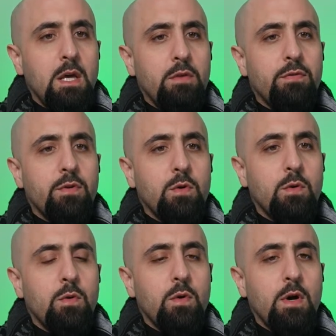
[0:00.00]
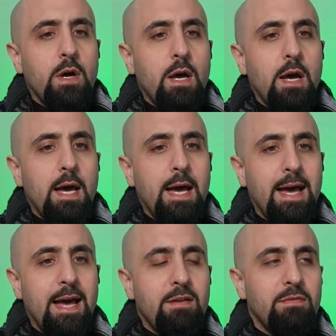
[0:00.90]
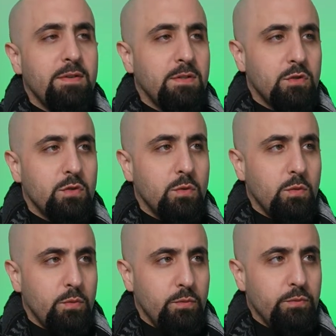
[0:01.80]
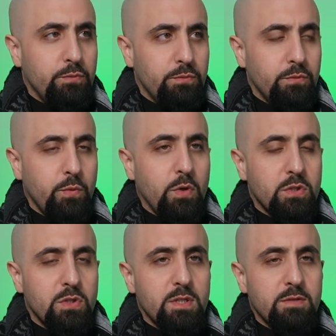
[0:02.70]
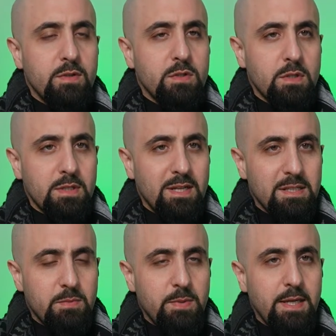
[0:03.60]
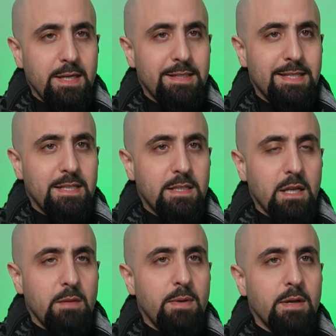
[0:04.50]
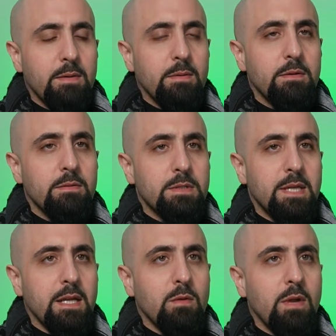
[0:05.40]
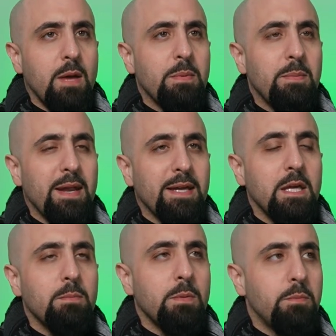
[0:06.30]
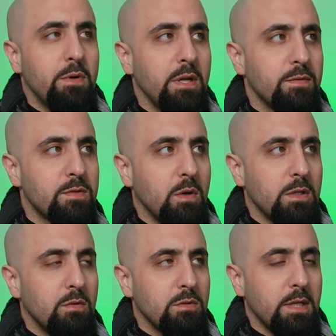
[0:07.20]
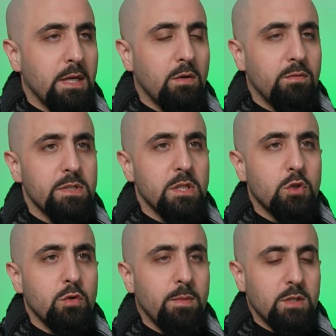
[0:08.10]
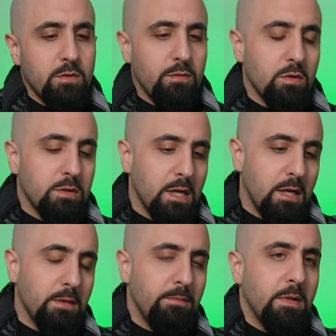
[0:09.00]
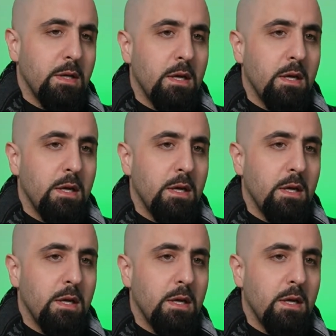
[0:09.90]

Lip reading: If you haven't watched these videos, because I speak in detail about exactly what happened, but I keep it brief so I don't take obviously too much of your time.